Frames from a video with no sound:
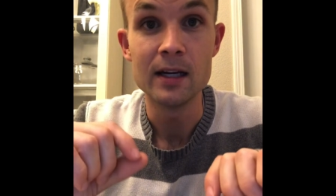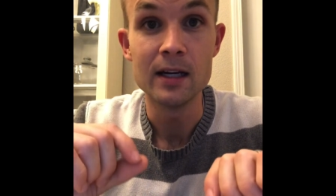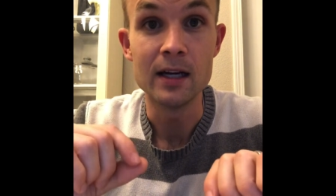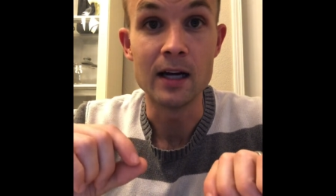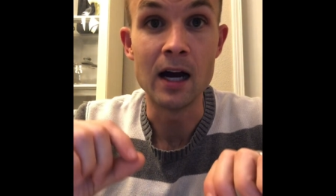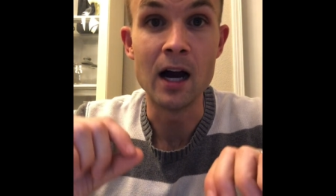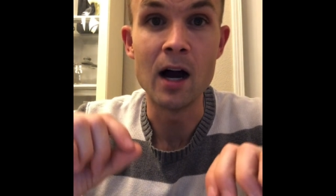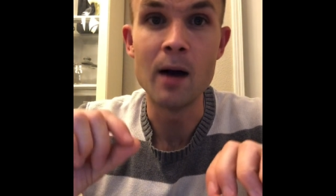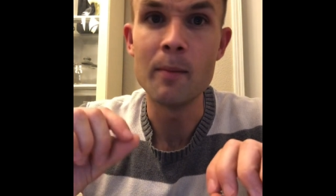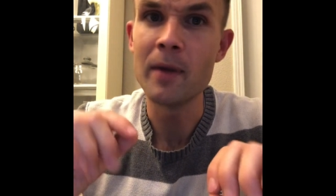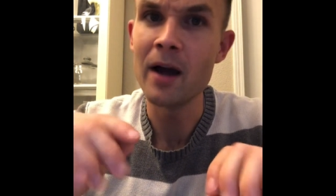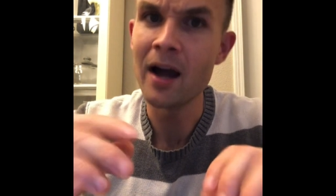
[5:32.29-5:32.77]

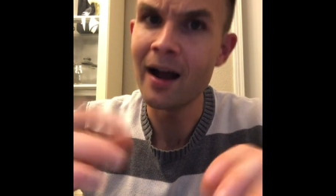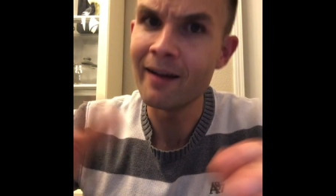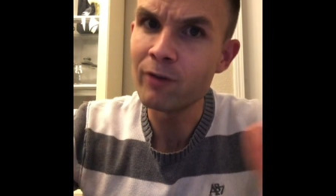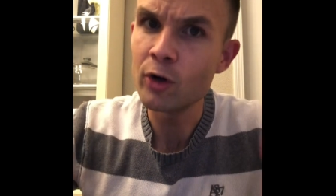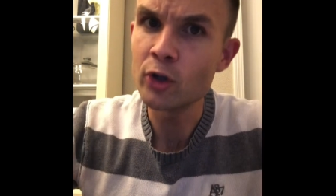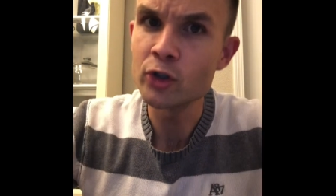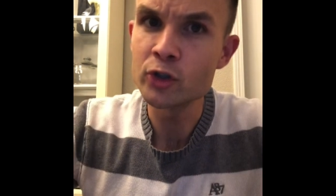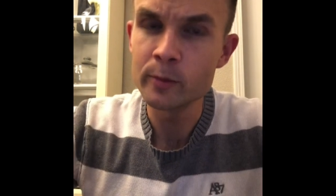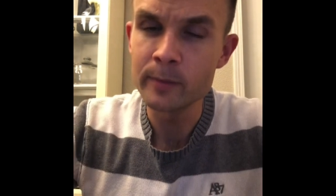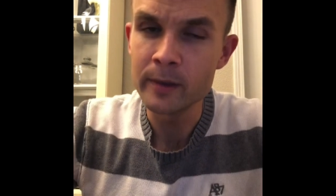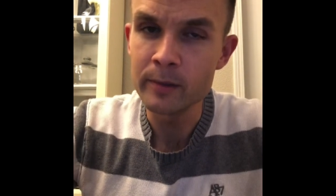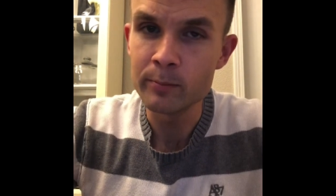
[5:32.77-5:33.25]
Um, I've
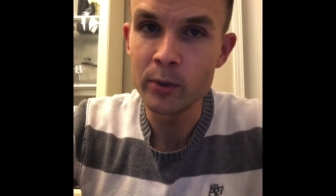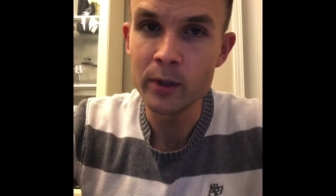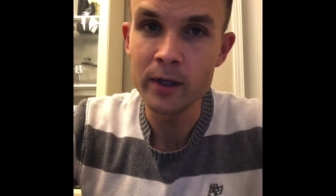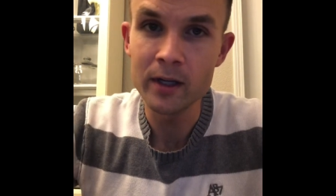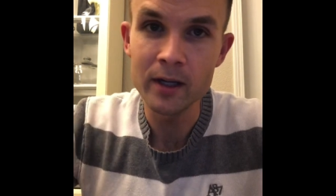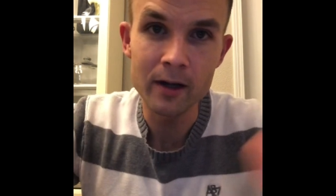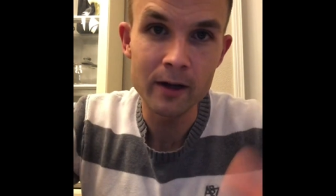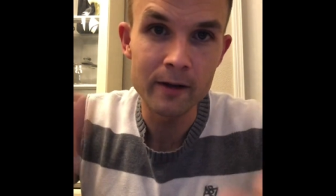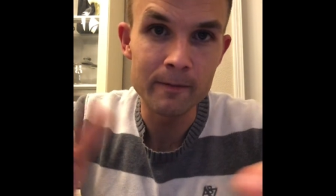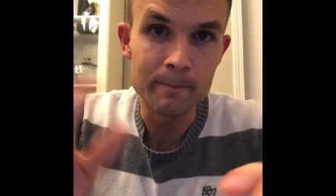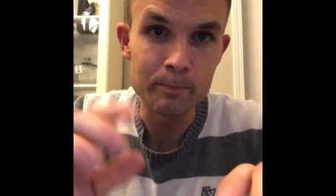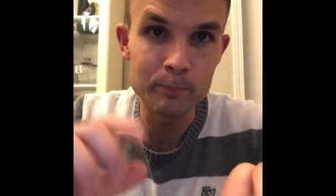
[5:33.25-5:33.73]
also been putting
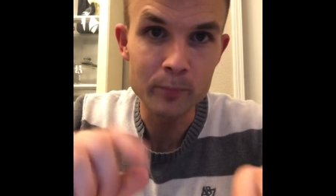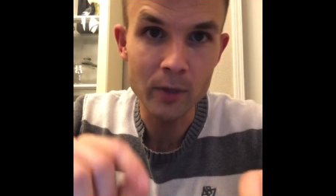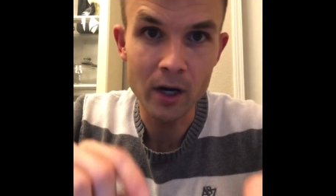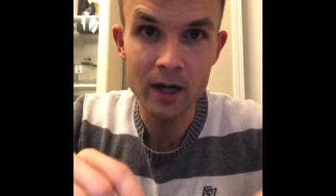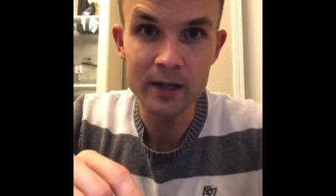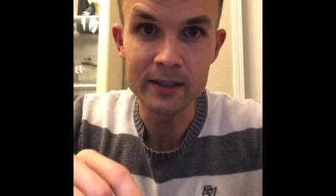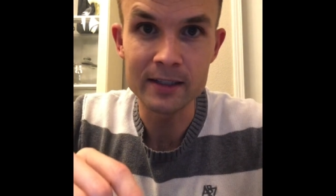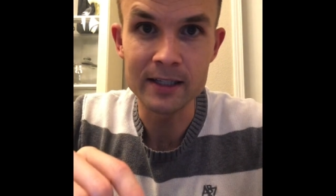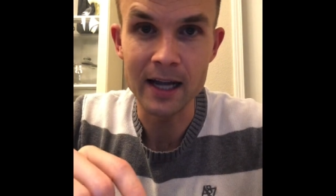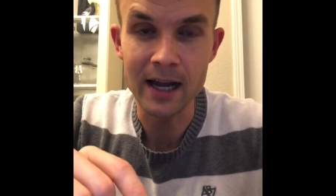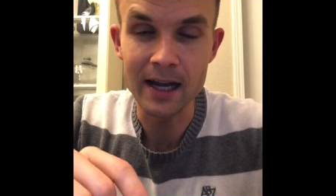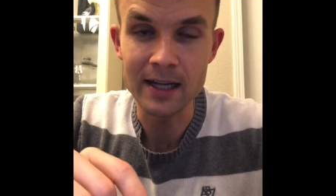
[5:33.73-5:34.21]
on
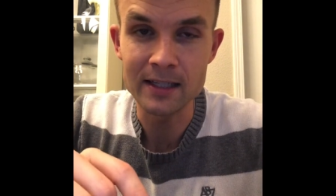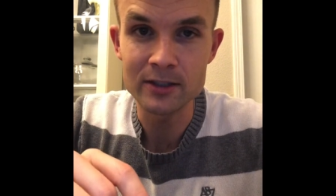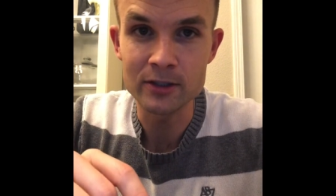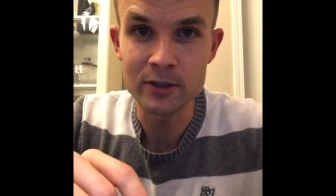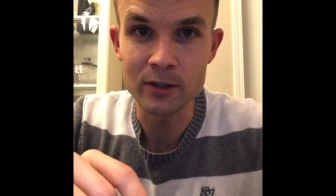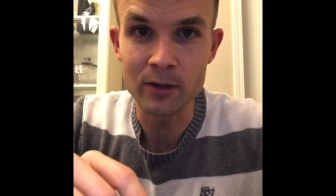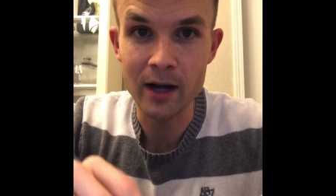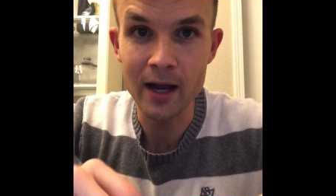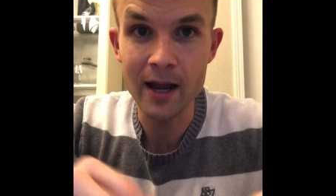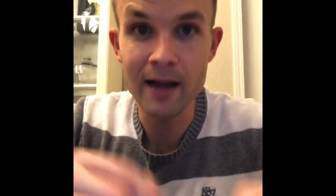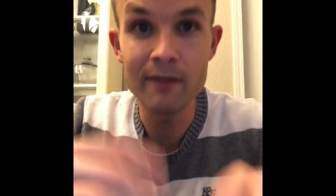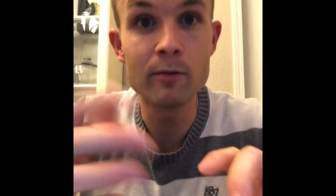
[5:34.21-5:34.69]
podcasts.
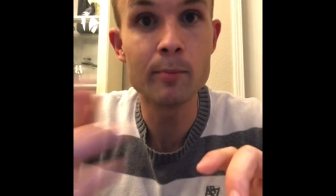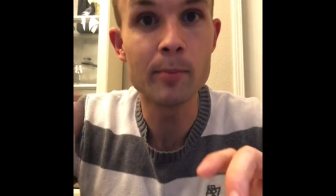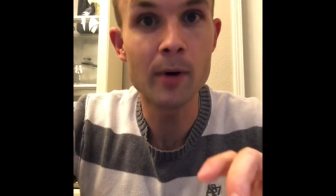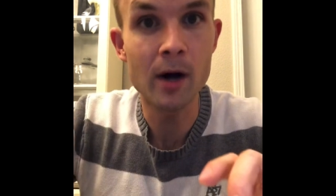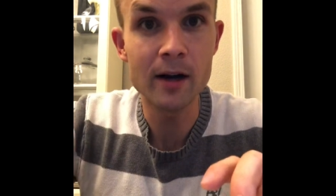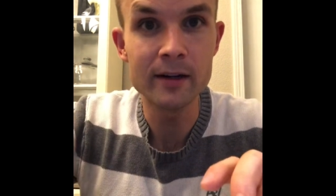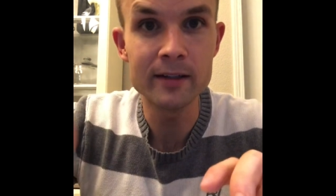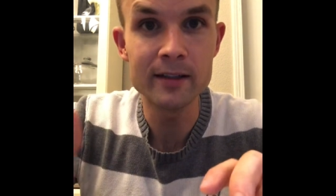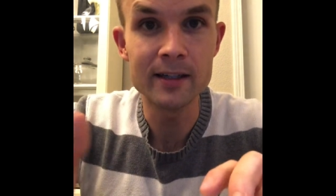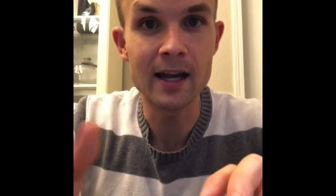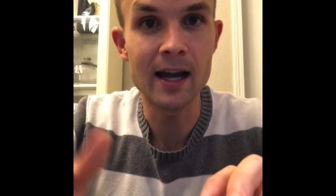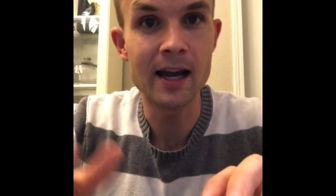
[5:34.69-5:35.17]
So I have a
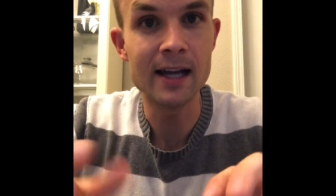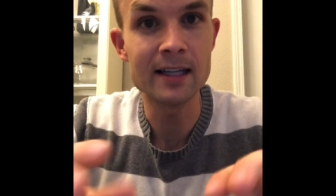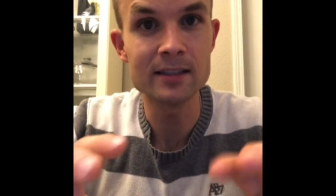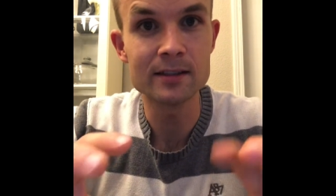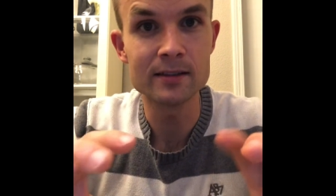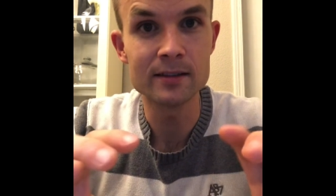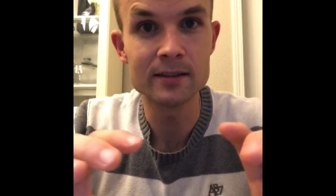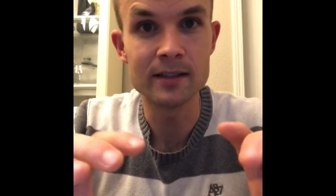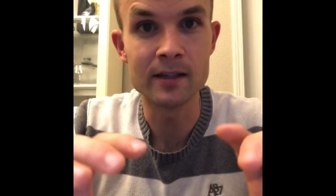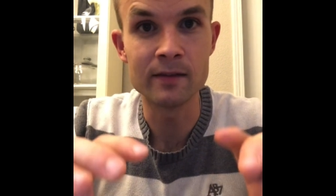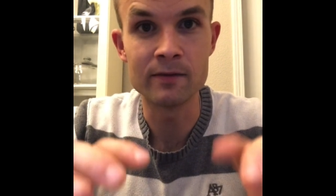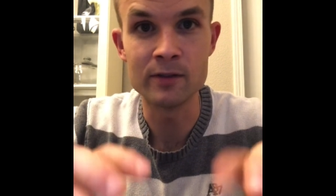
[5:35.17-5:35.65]
podcast.
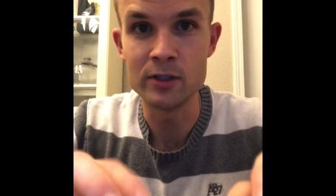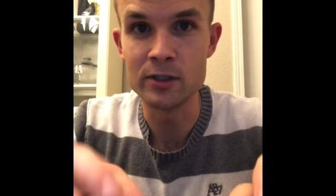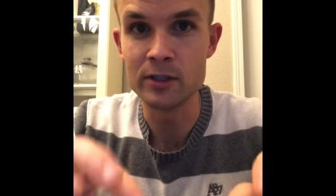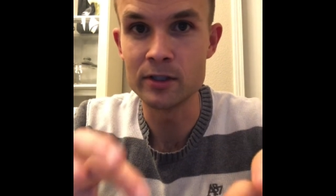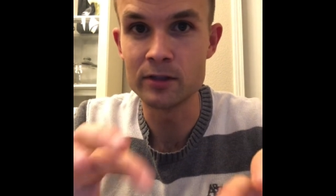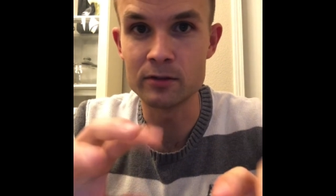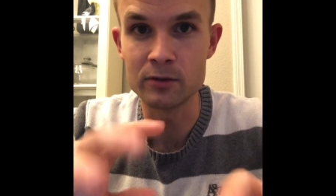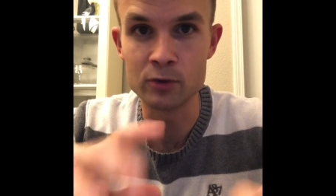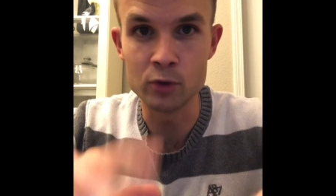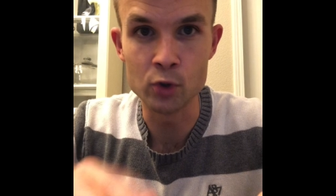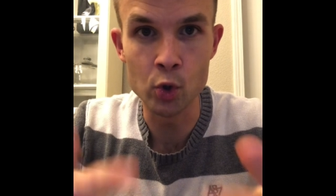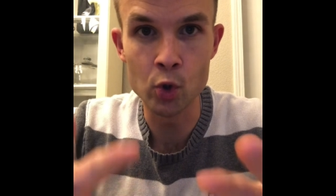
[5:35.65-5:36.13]
If you
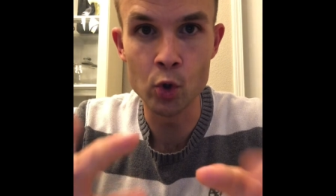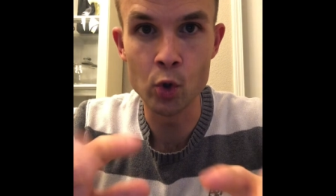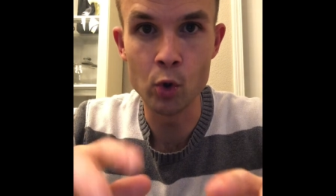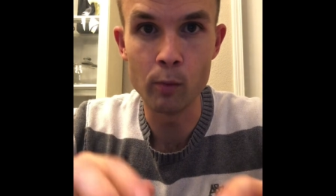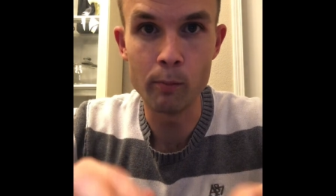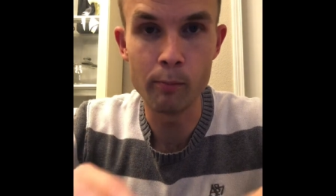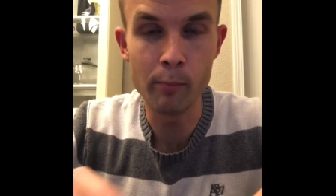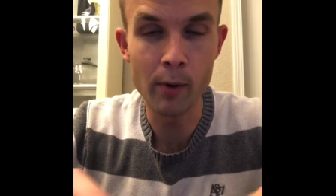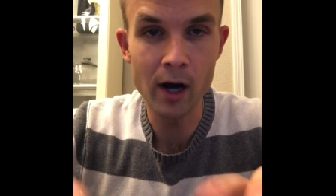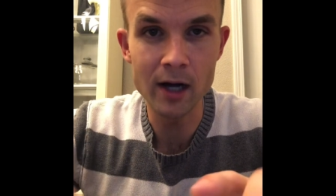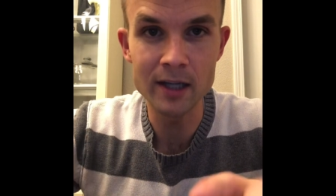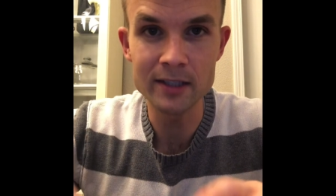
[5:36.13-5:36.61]
just Google
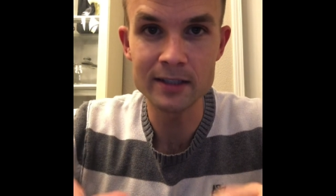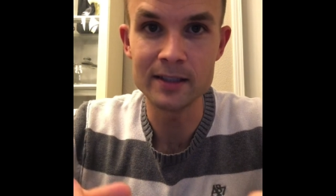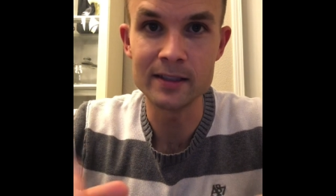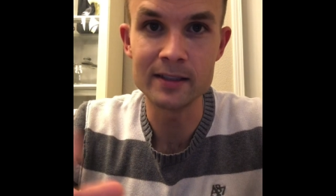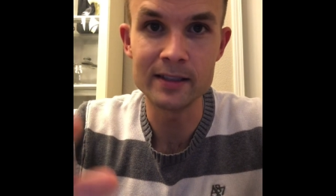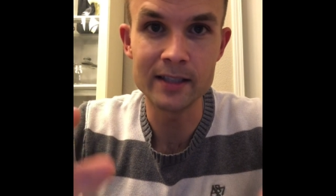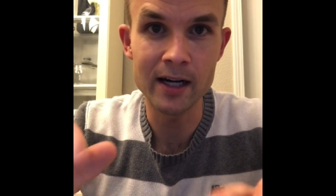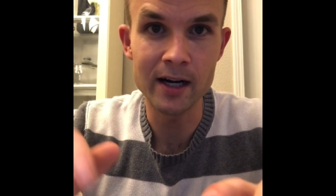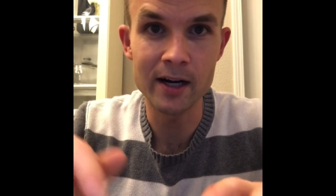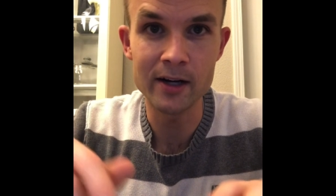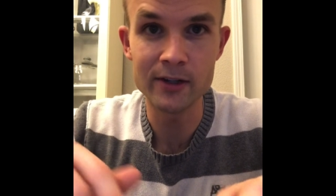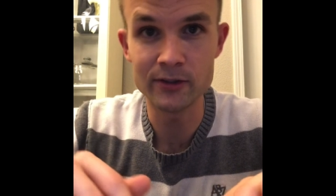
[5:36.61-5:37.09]
Boston
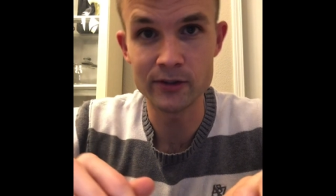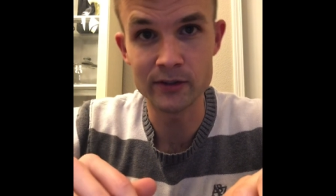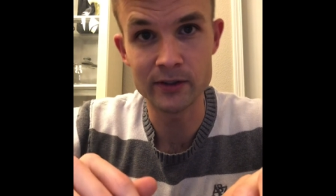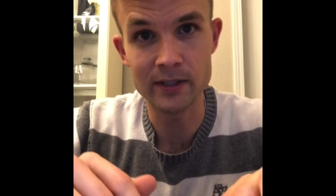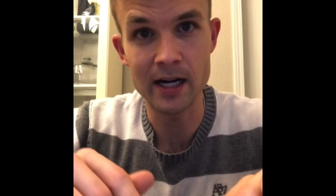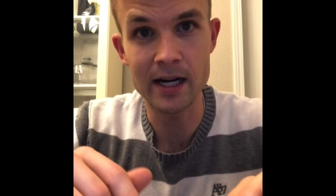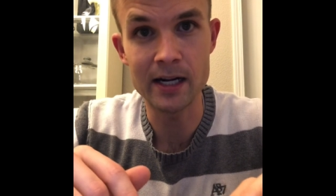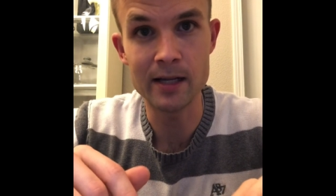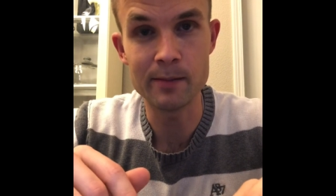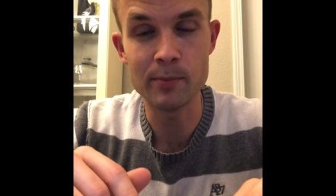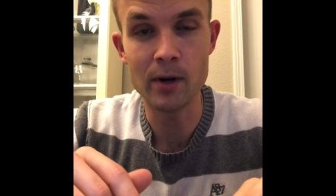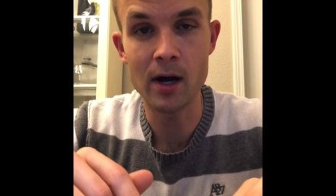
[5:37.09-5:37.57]
Terrier
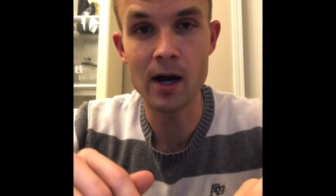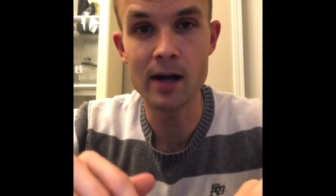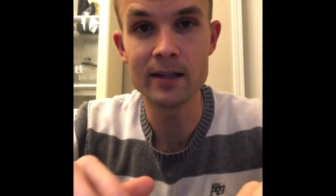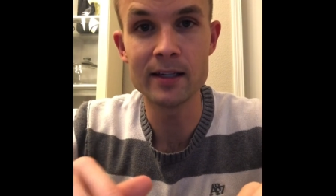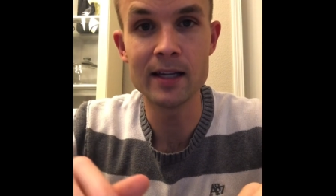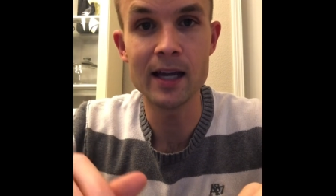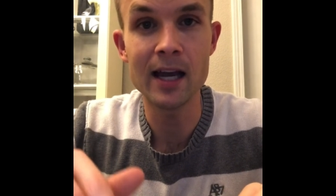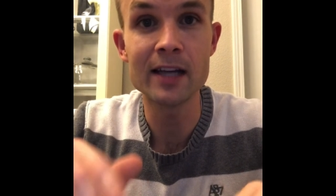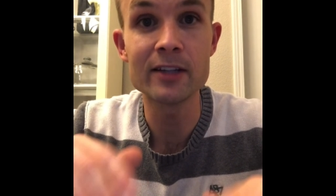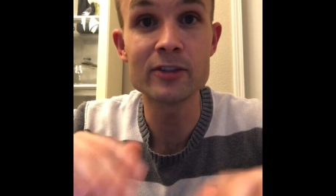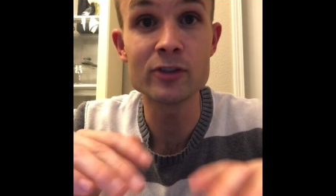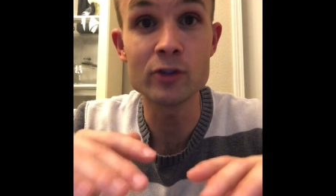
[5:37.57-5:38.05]
Society
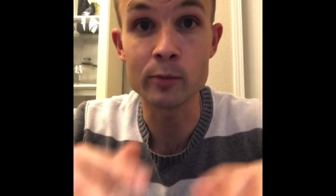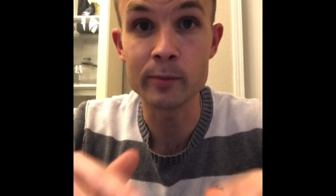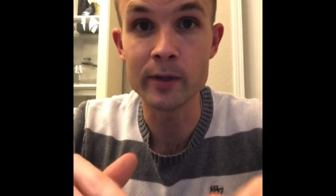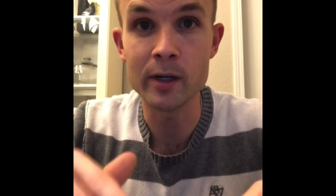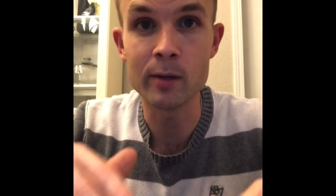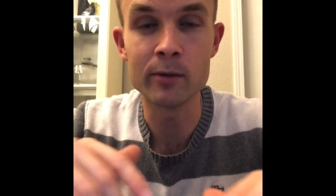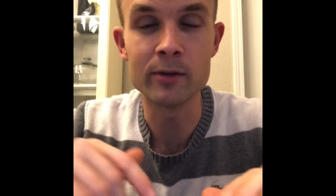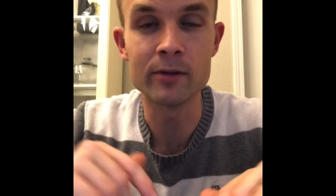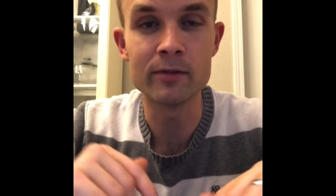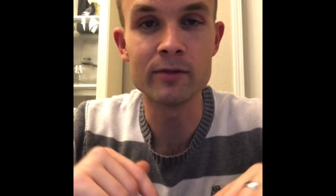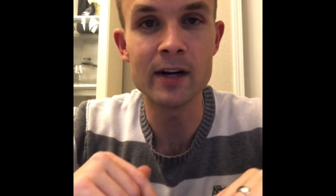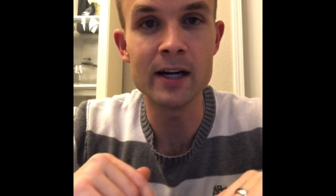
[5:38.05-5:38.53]
podcast, you'll be
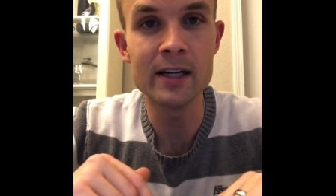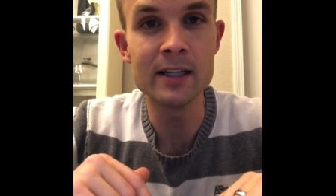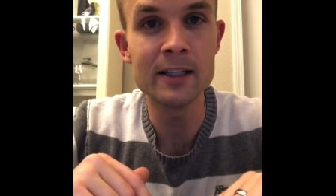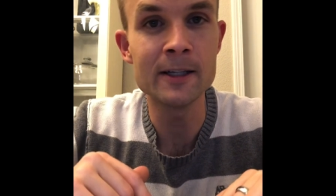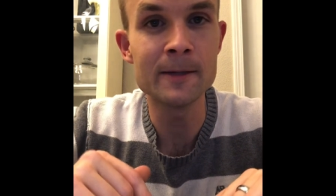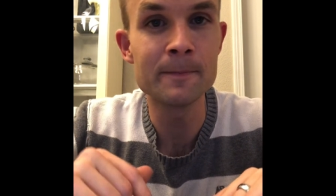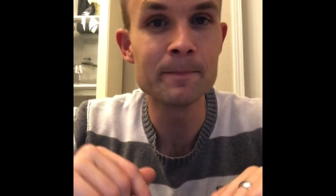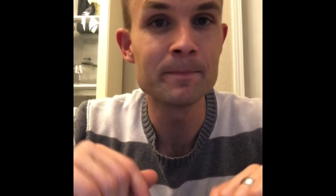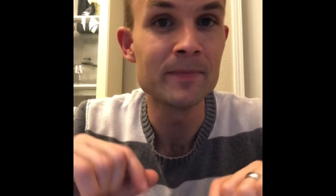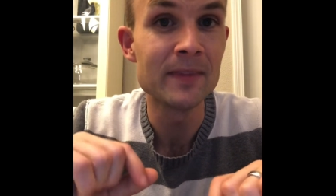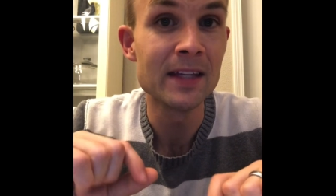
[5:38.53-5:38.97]
able to find it